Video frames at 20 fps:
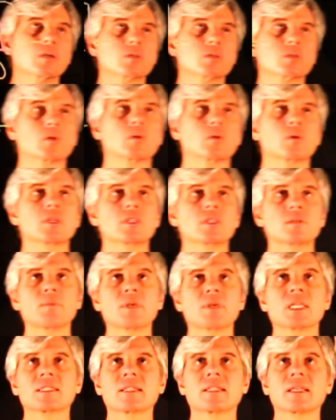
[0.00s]
So this
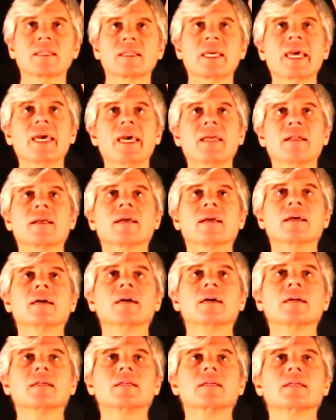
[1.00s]
means that carry
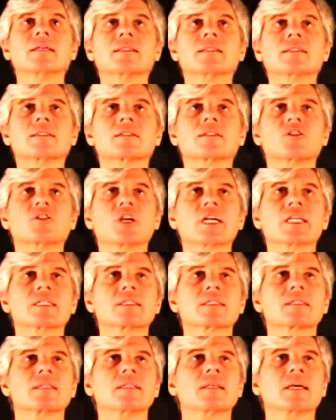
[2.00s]
is
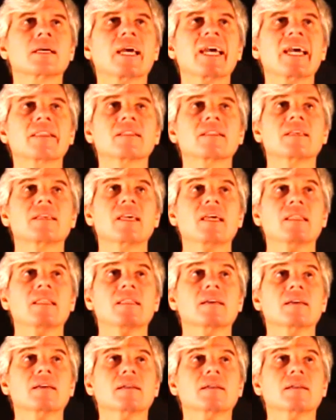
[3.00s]
just the AND gate.